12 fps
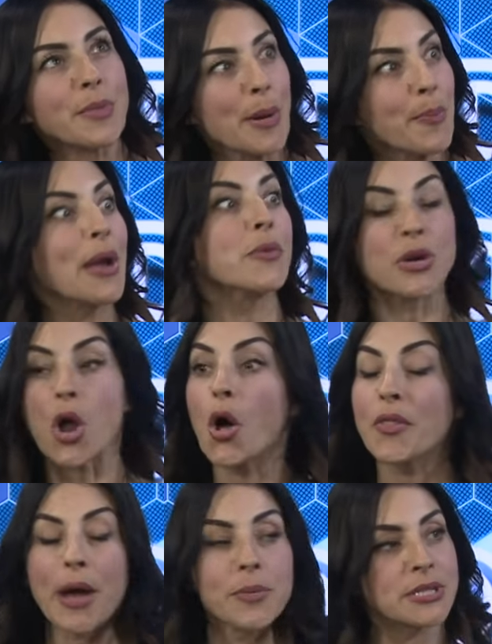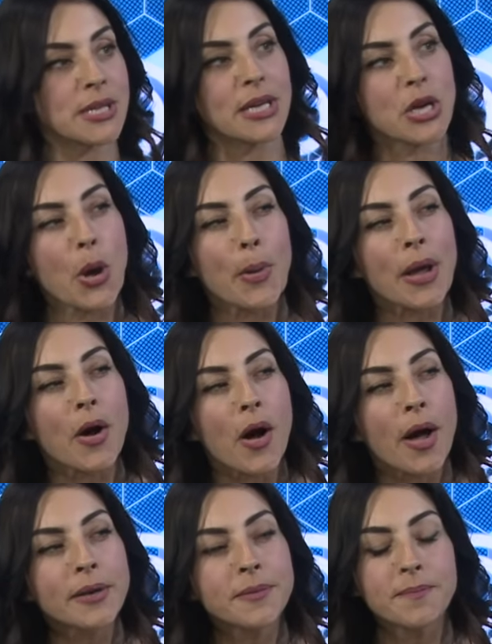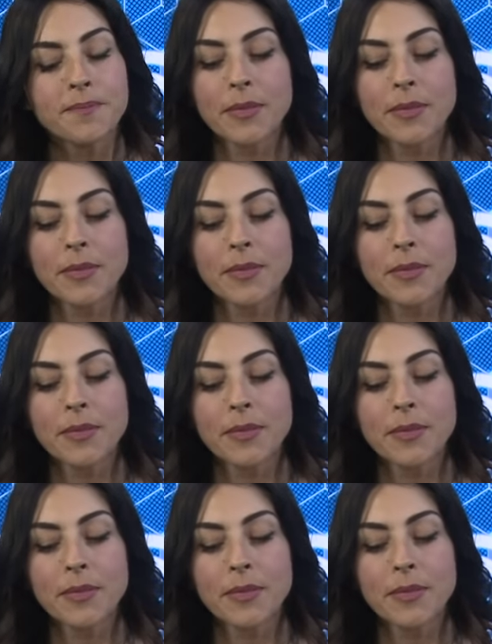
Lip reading: in my brain when all that was like going on.